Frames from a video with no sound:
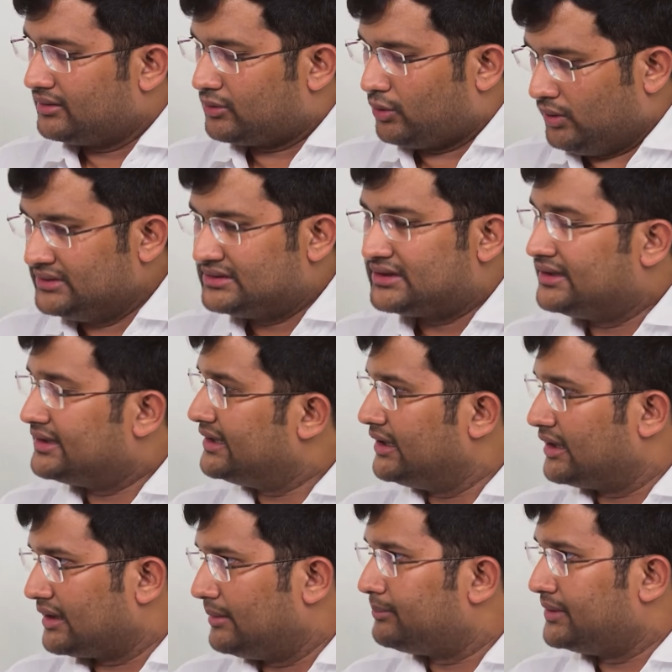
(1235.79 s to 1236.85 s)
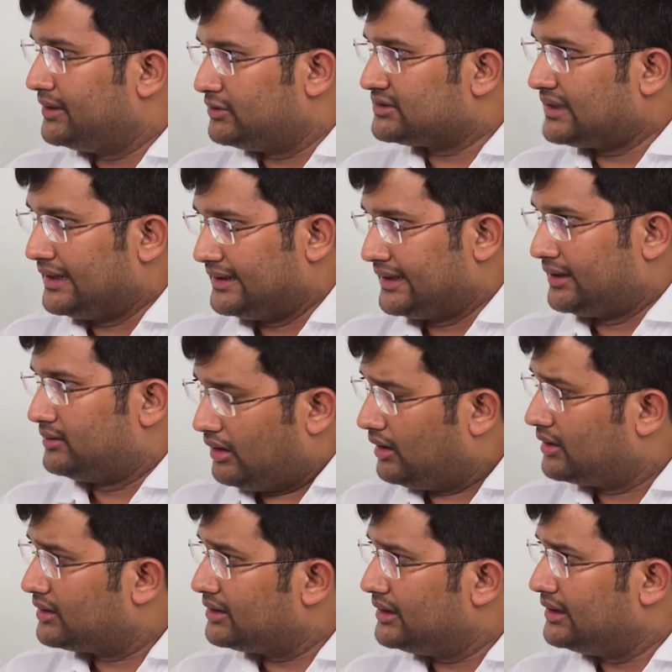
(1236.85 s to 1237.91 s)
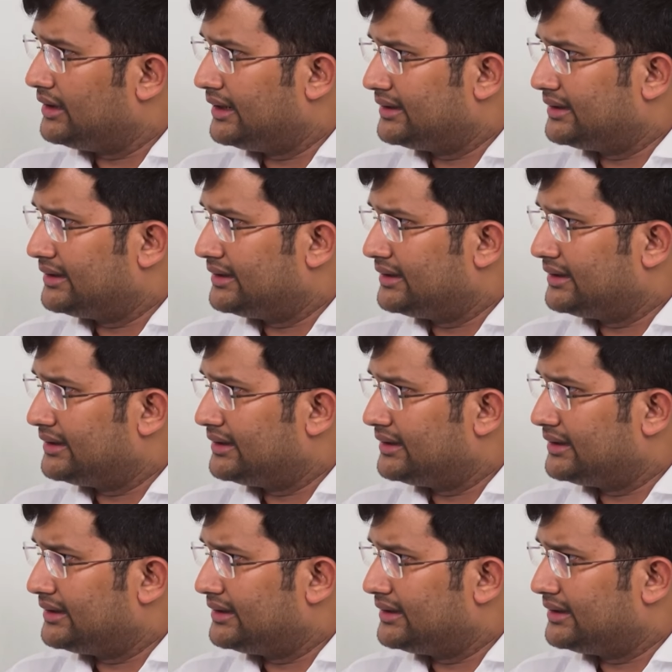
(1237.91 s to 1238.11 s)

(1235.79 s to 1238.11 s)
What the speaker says: coincidentally a company was hiring her in,